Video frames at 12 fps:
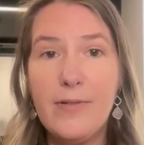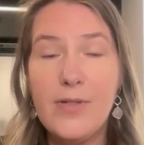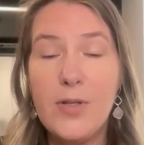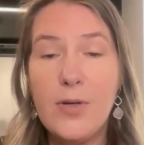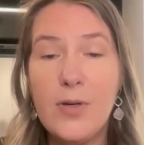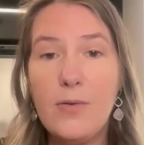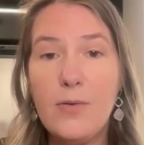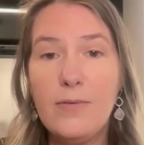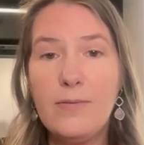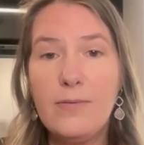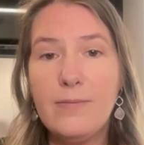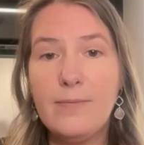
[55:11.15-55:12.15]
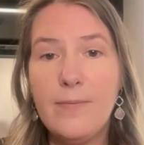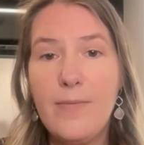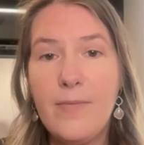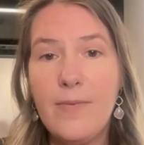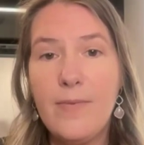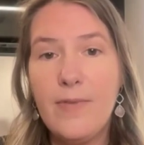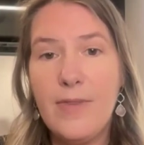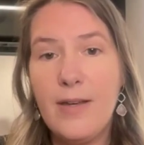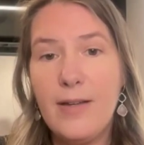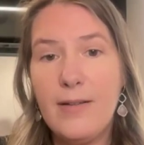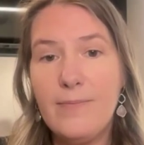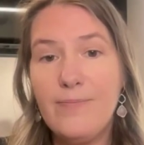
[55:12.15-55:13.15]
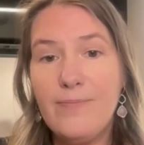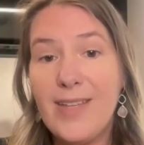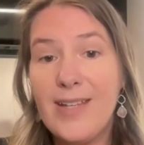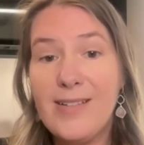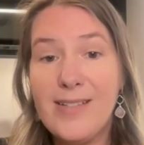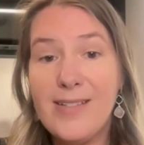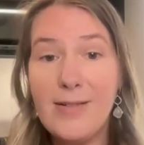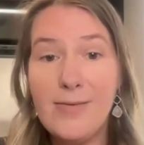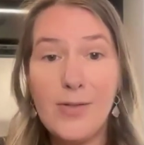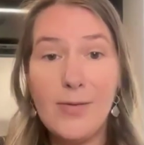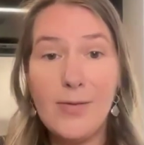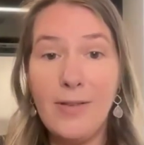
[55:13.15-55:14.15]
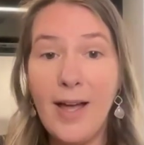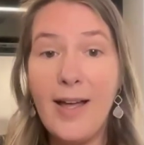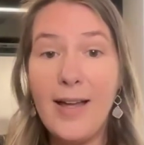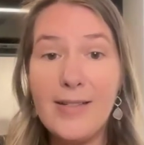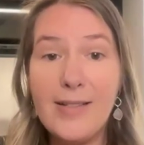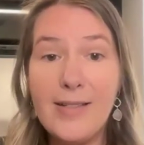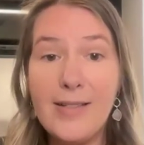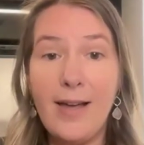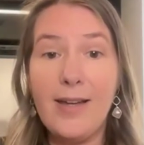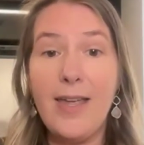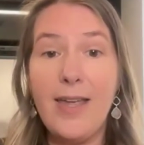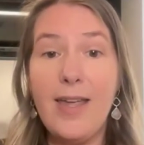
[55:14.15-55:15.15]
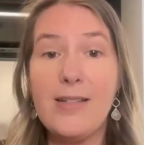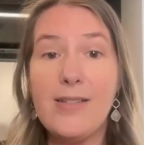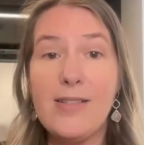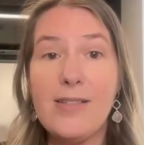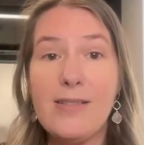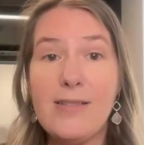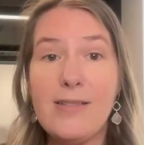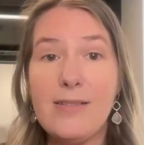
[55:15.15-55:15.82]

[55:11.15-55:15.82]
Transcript: So the incentives are aligned in that case.